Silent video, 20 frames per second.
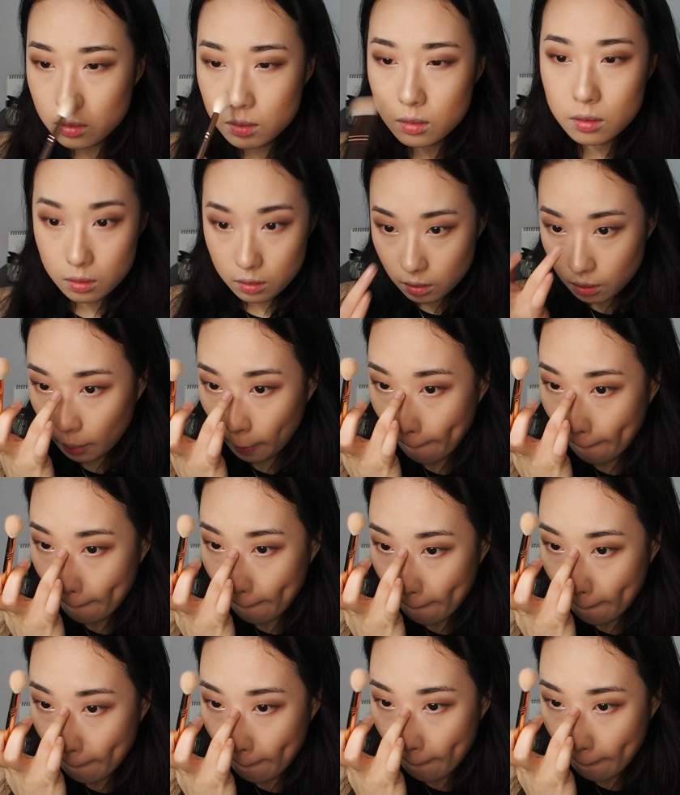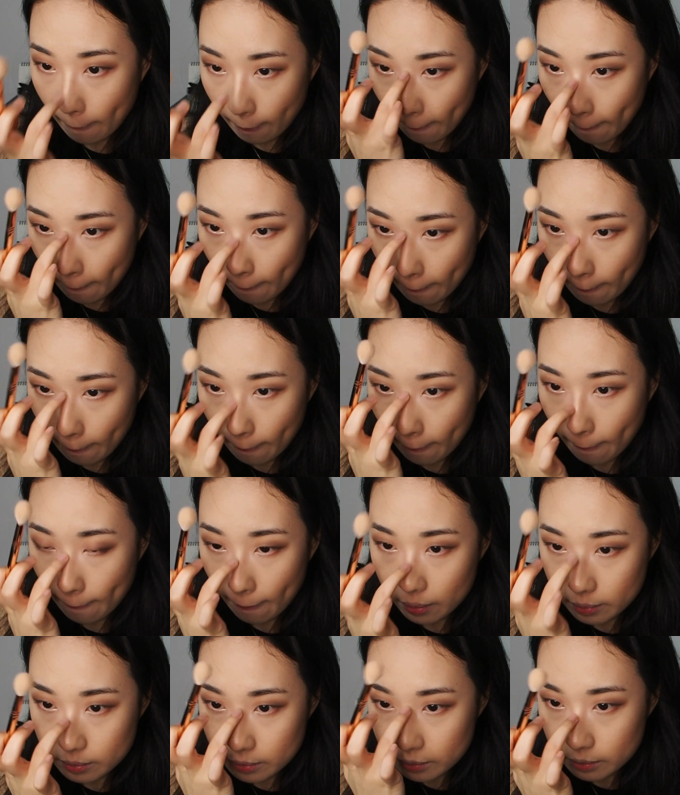
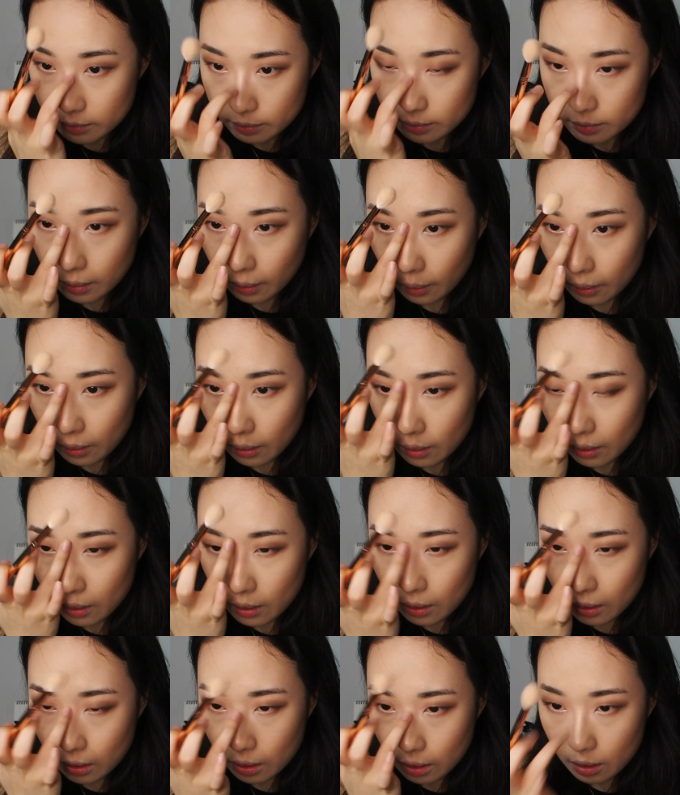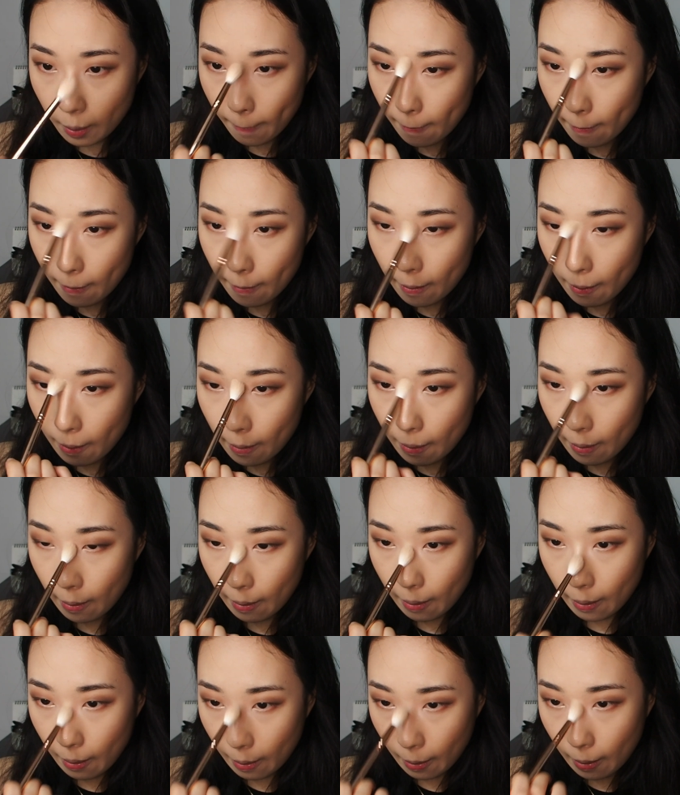
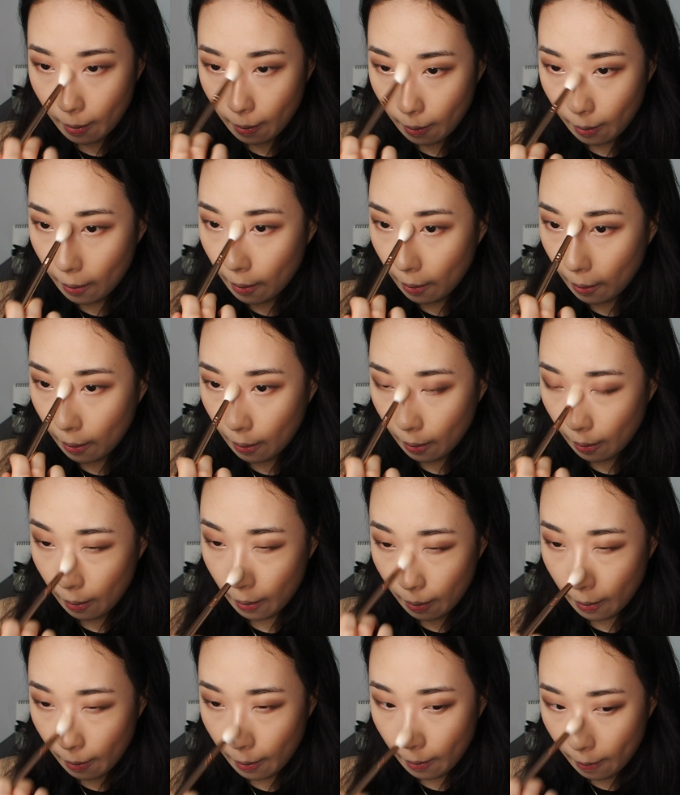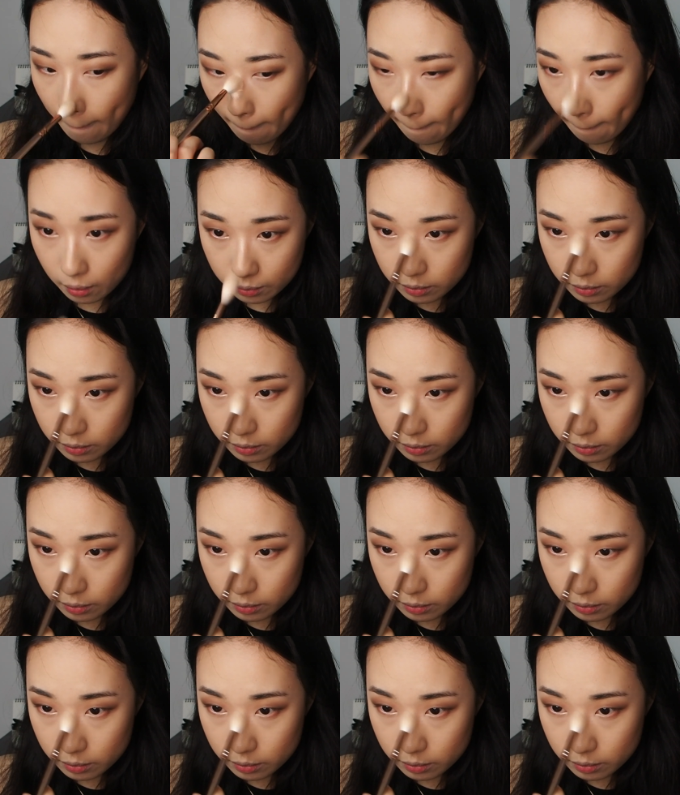Nothing is said.